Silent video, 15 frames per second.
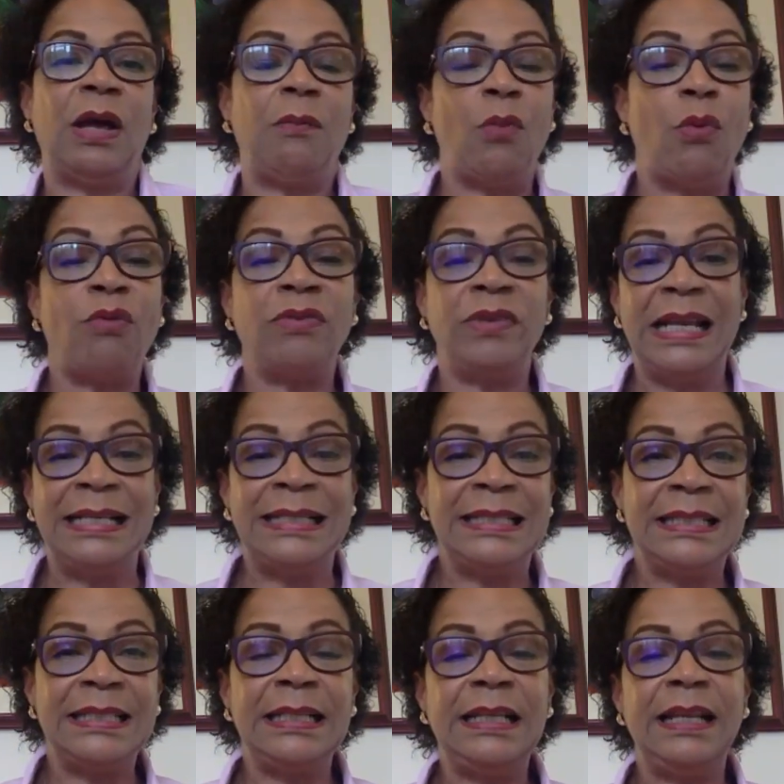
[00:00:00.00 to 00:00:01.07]
more of an
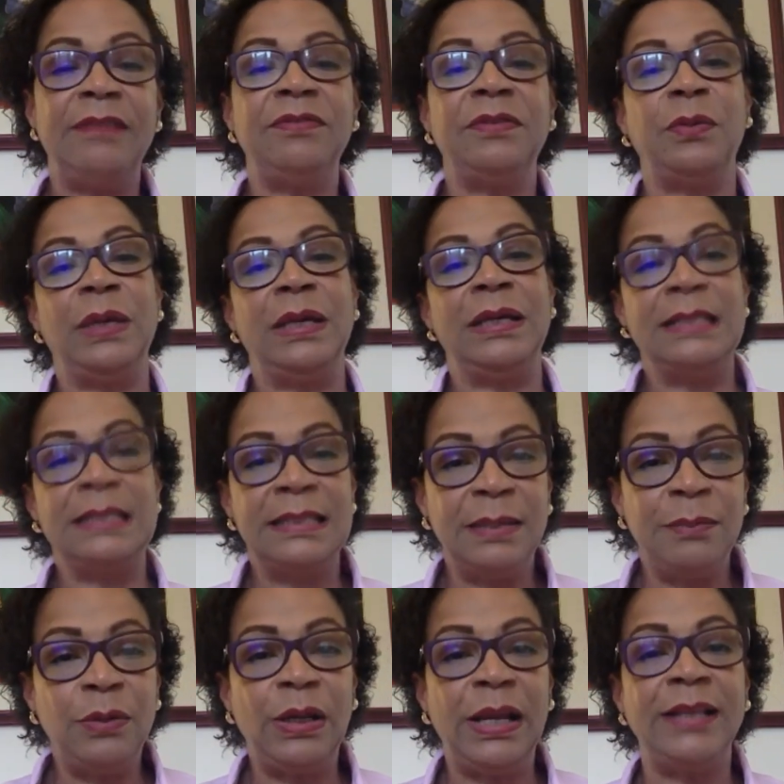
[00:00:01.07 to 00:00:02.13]
instant lift, and we can
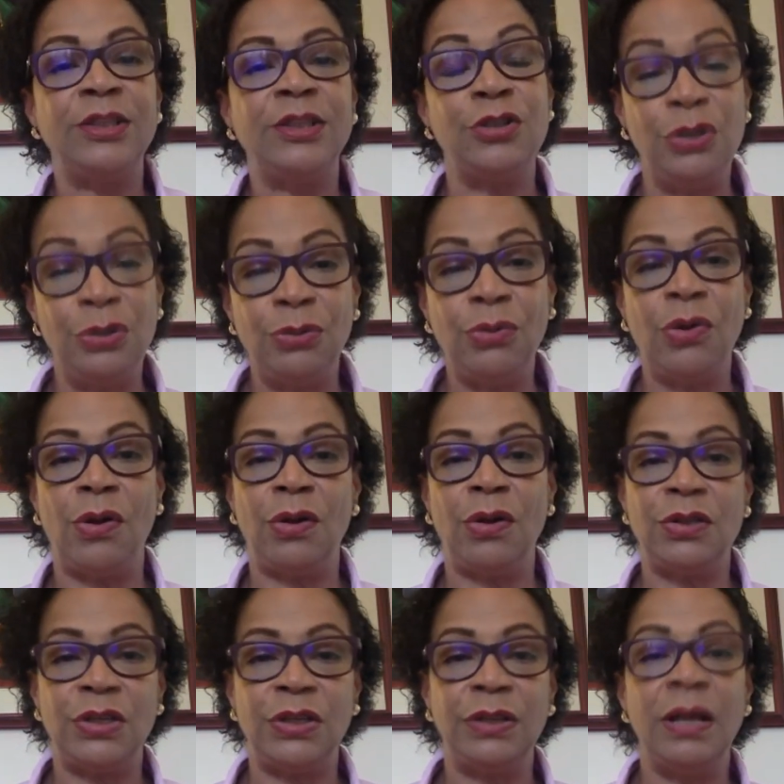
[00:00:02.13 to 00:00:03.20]
stimulate new
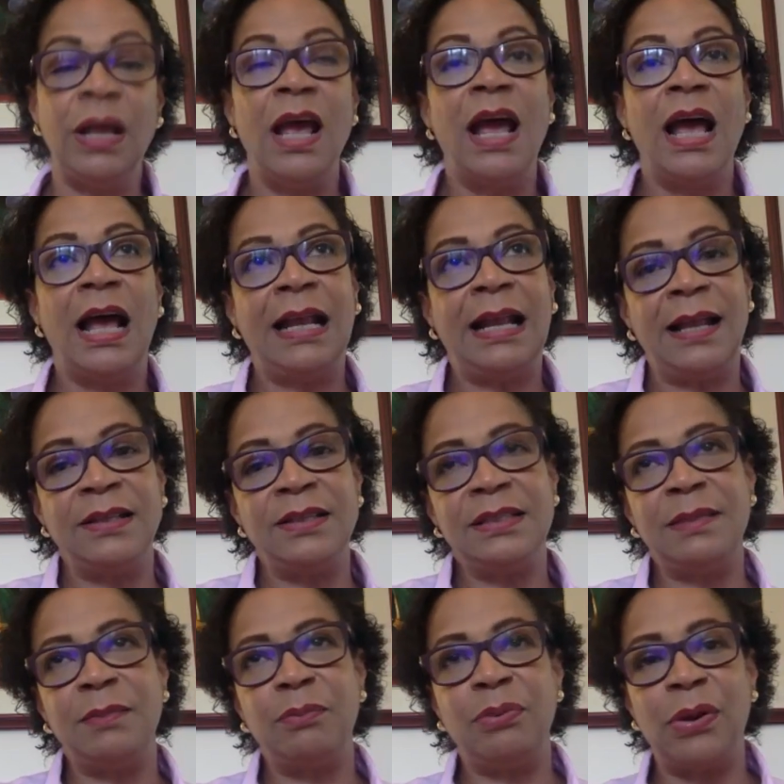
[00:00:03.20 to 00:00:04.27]
collagen. And that's
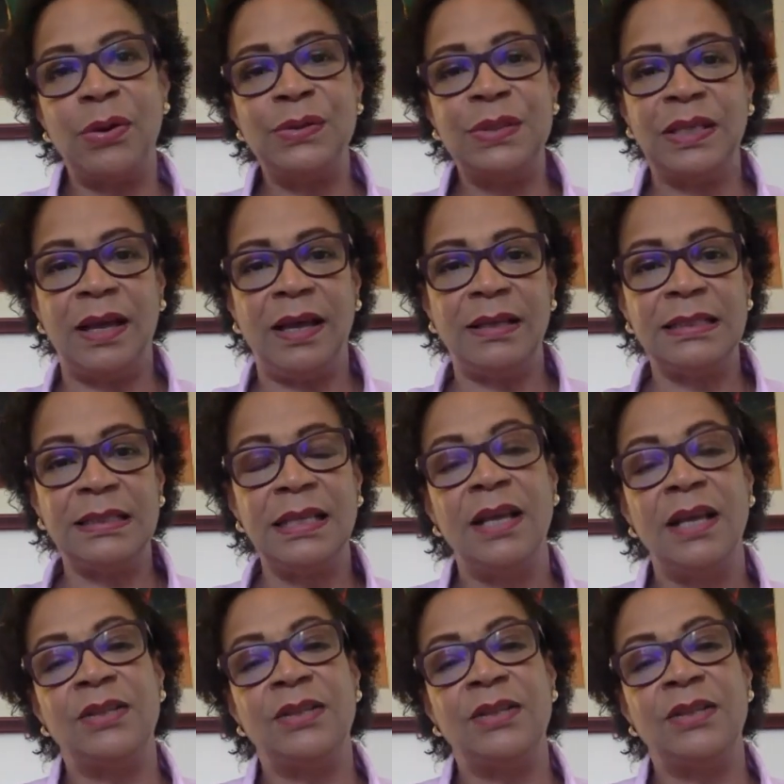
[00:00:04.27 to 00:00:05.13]
the process.